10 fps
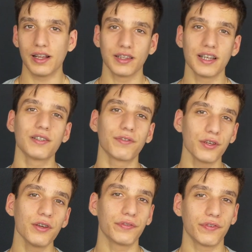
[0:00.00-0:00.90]
There's a
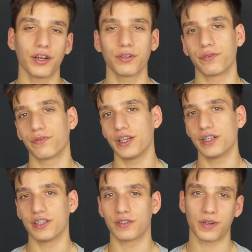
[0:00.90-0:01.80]
few final
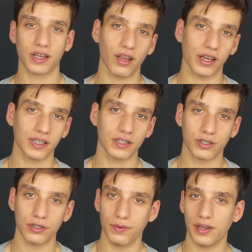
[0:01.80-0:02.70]
features we'd like
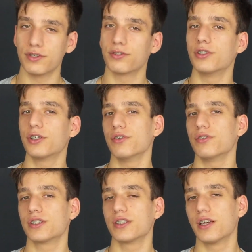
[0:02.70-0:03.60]
to
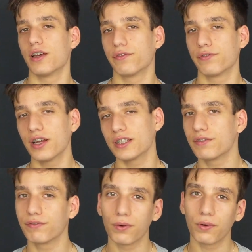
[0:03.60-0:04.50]
introduce. First
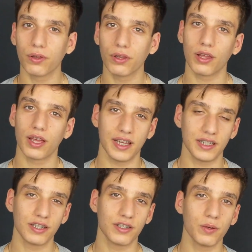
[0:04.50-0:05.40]
of all,
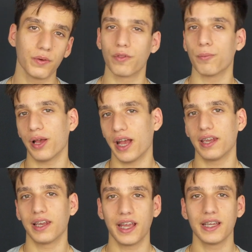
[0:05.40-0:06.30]
it's to do with the
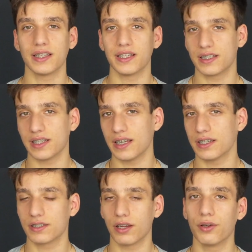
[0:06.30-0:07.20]
pen latency.
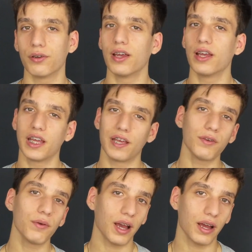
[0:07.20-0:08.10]
So if
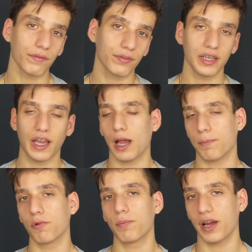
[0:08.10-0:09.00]
you have the
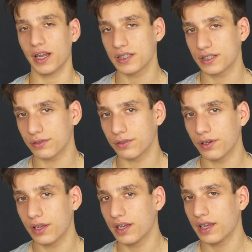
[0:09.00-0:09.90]
Apple Pencil,
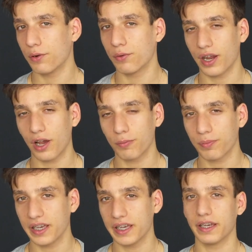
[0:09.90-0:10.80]
it will now
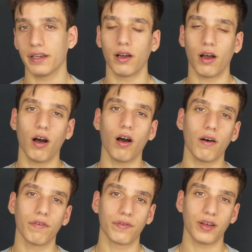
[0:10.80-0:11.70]
be
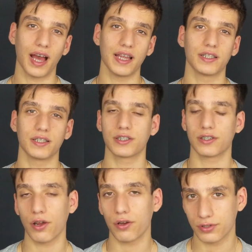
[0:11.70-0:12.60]
half as
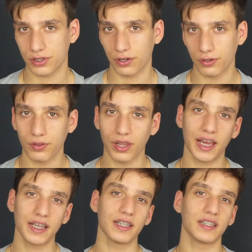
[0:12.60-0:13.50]
slow. So the
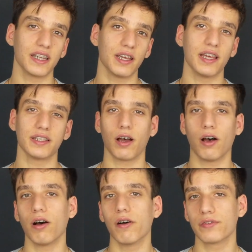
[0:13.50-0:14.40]
latency is
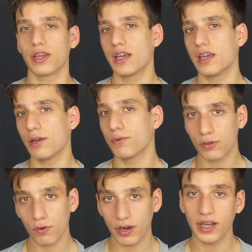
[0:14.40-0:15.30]
half. It was
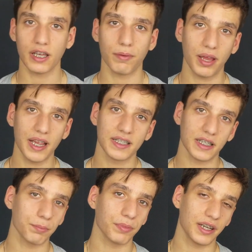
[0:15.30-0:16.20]
already
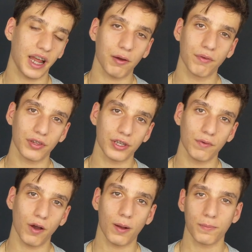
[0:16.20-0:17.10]
amazing, but now with the
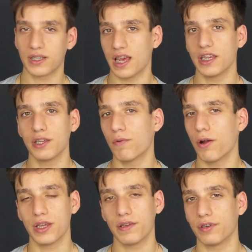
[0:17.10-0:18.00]
new update, you
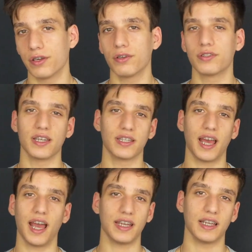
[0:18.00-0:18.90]
won't even notice
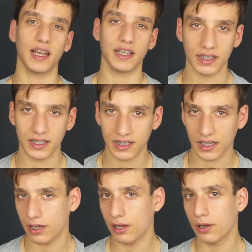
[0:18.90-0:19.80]
any
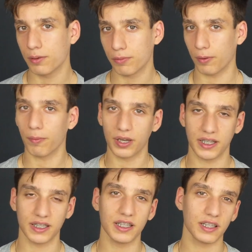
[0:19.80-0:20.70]
latency, probably,
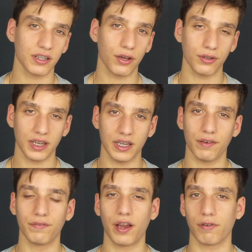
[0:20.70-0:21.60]
since it's only a
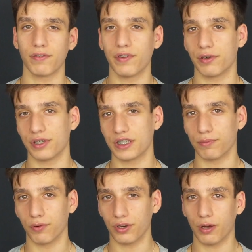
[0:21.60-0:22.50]
very, very
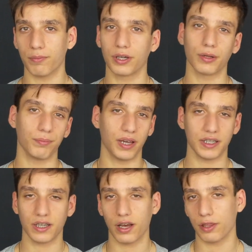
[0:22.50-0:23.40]
small number
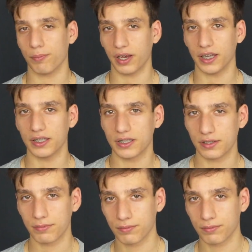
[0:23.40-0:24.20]
compared to other pens.